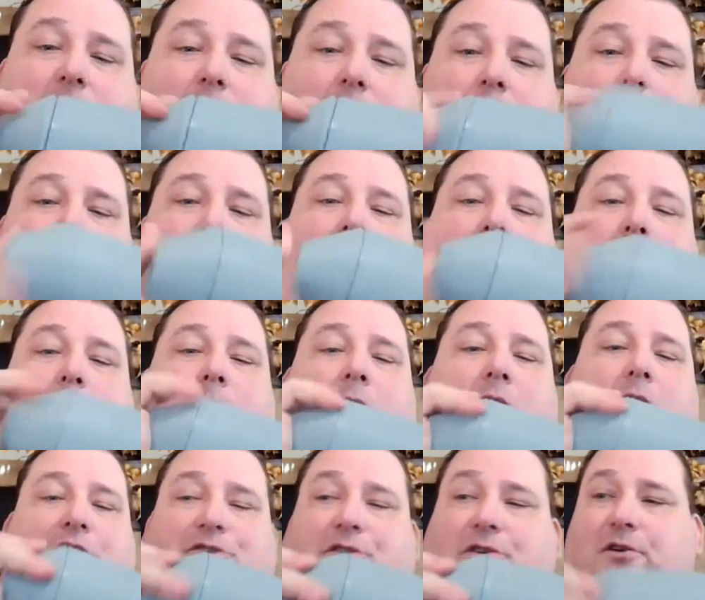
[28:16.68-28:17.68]
the whole thing
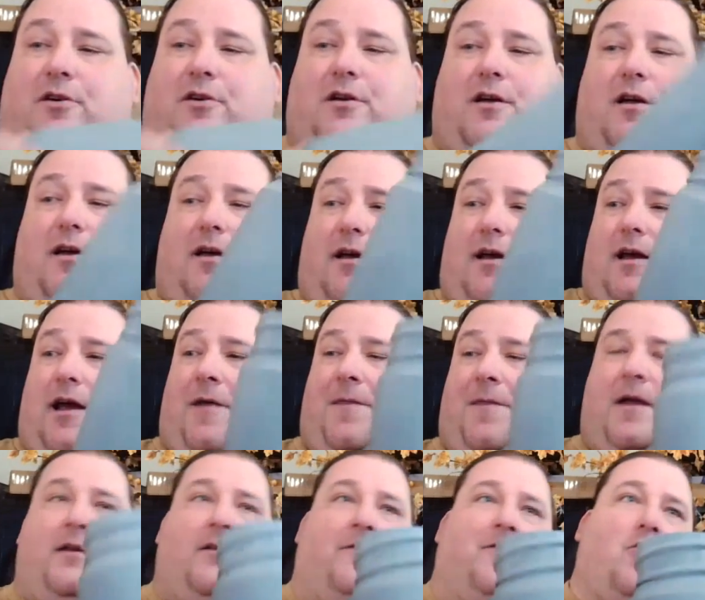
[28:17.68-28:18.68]
modular. And
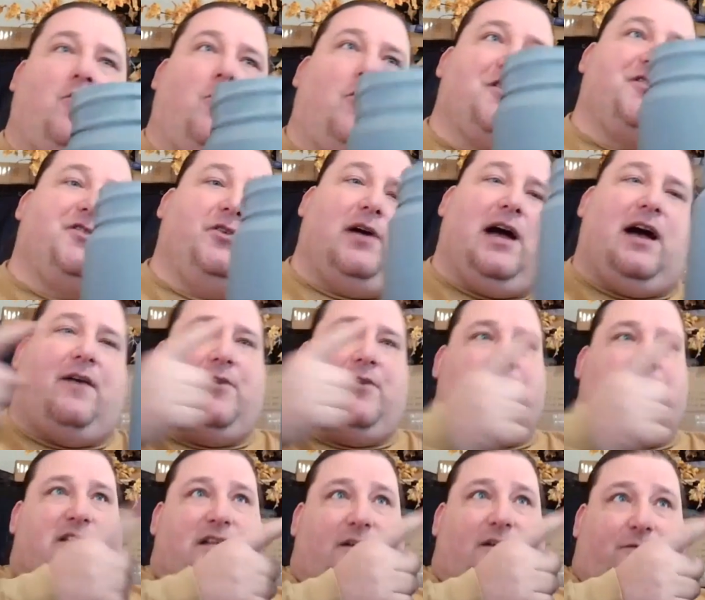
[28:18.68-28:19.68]
then of course you'll have
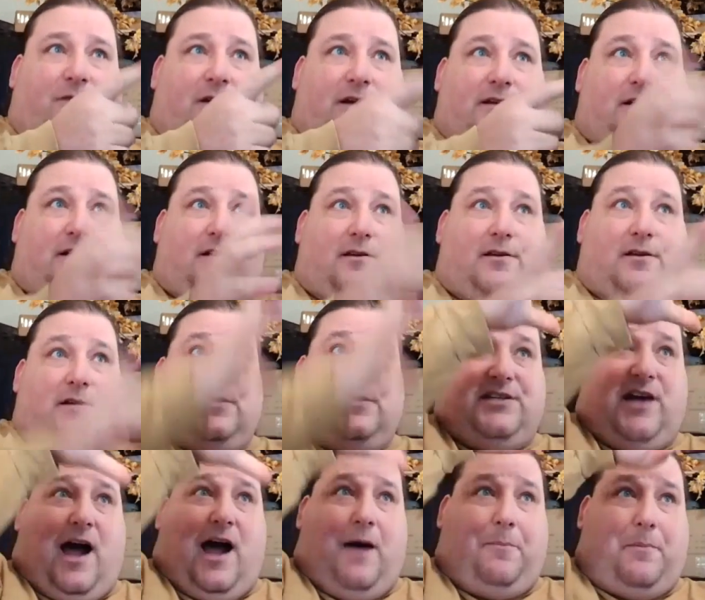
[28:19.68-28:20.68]
a different
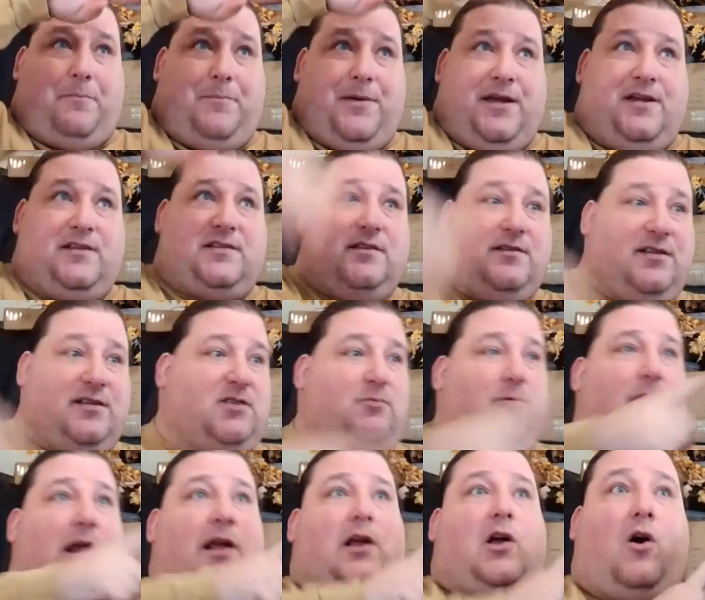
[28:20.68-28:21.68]
top piece. This
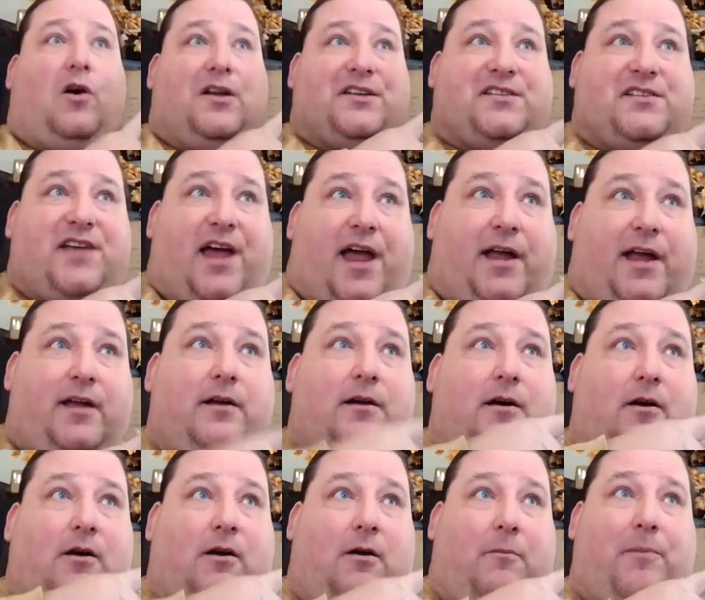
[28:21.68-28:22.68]
is what I call a seg
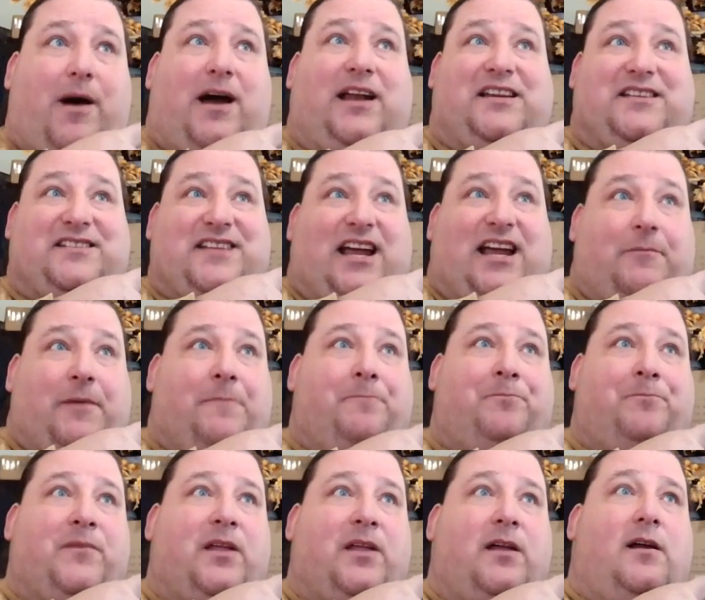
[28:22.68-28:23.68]
or a body
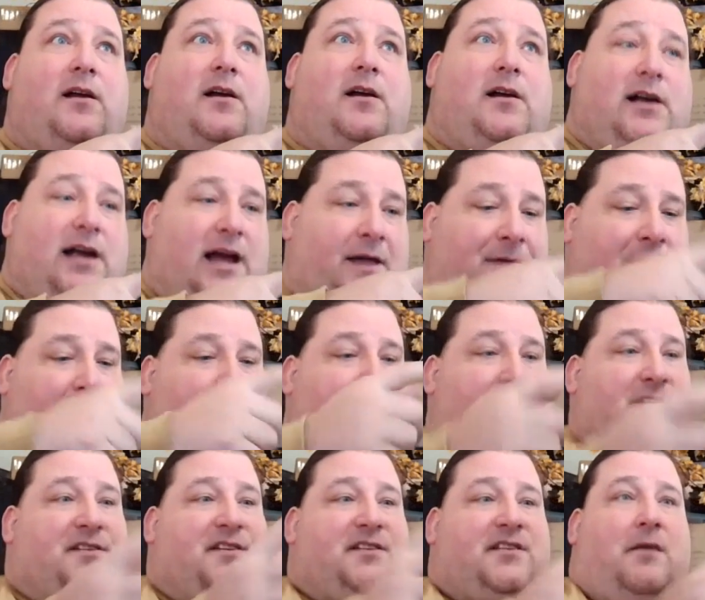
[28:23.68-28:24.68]
segment. And then
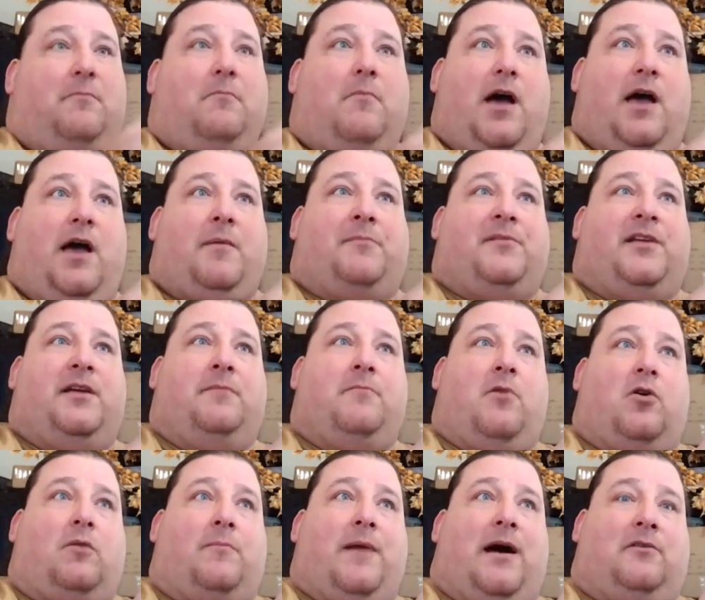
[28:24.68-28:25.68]
this is a MMT
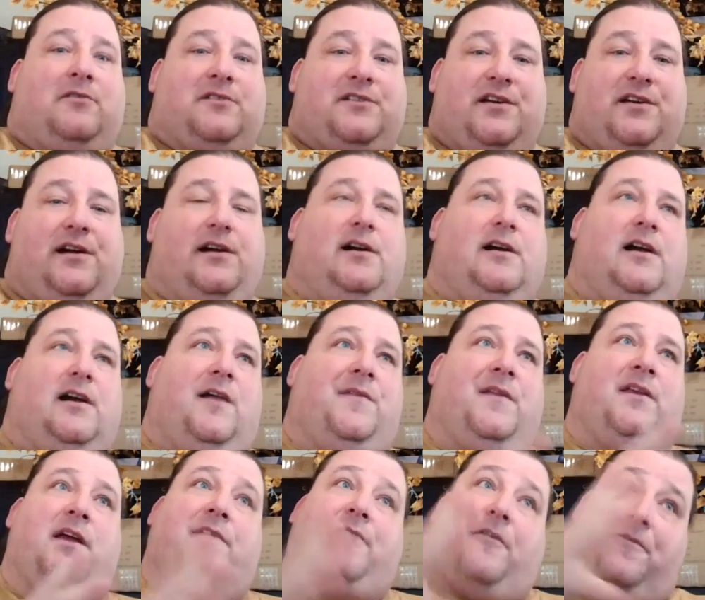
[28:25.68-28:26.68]
motor mount and
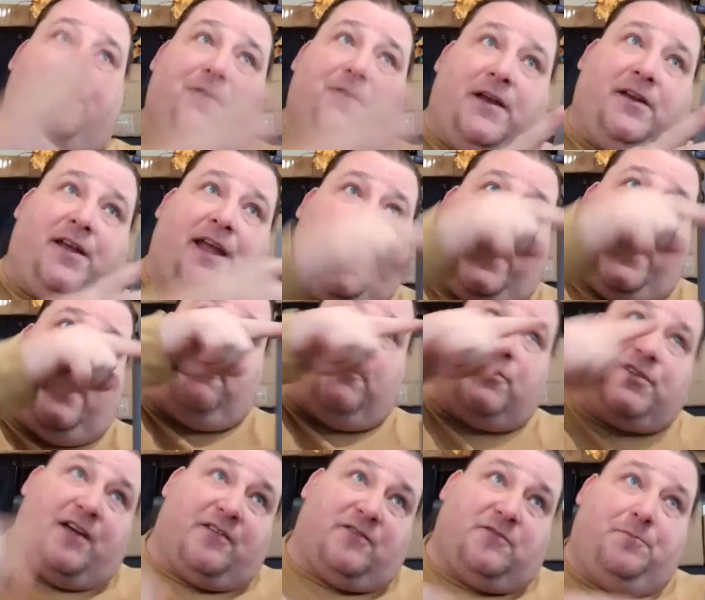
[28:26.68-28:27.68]
then you have a fin can,
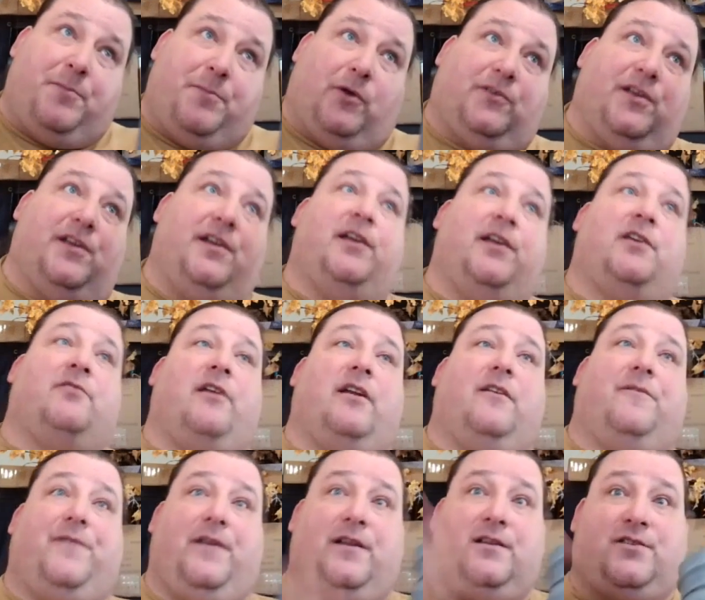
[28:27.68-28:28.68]
which has built-in
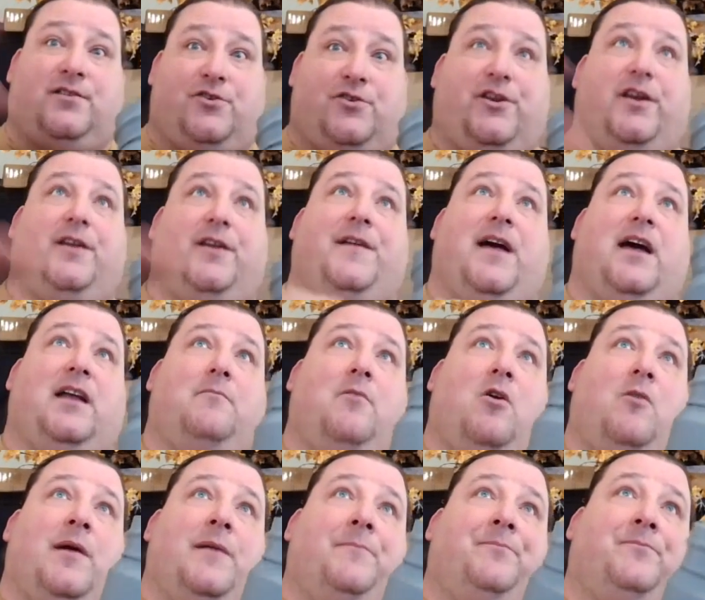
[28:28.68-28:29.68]
integrated fins. I'll show you that in
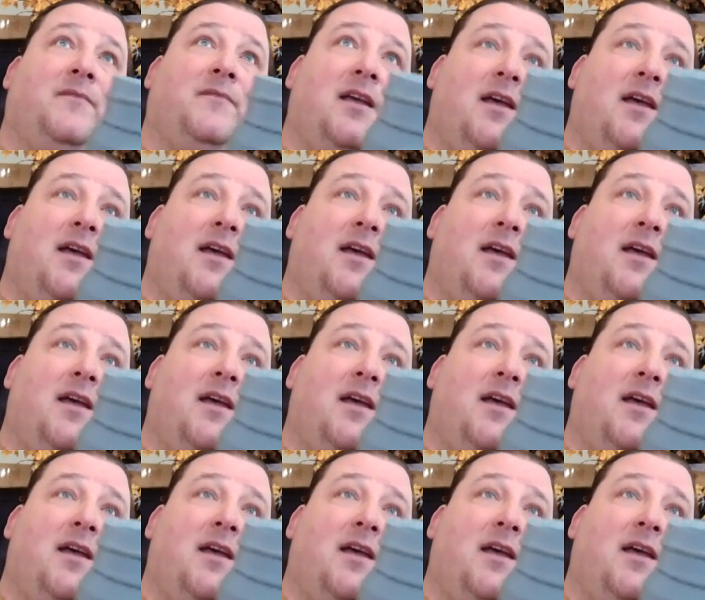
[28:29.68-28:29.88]
a moment.